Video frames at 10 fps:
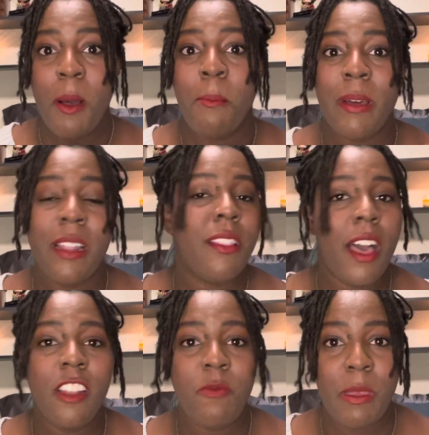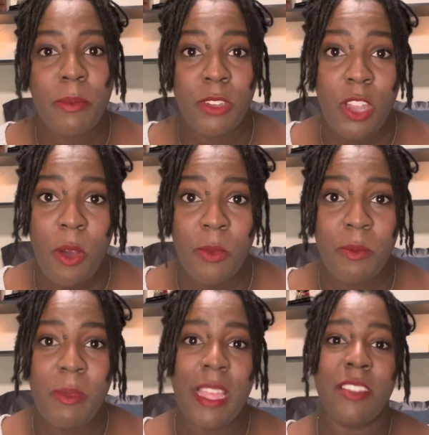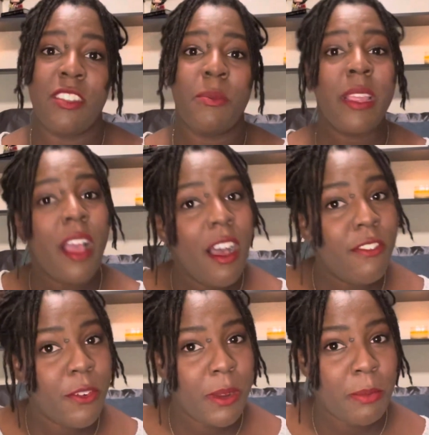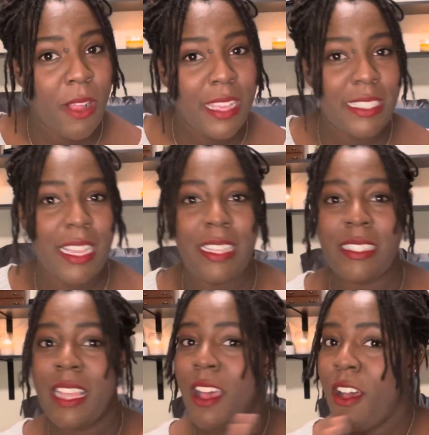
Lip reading: but a lot of people don't, because the recovery process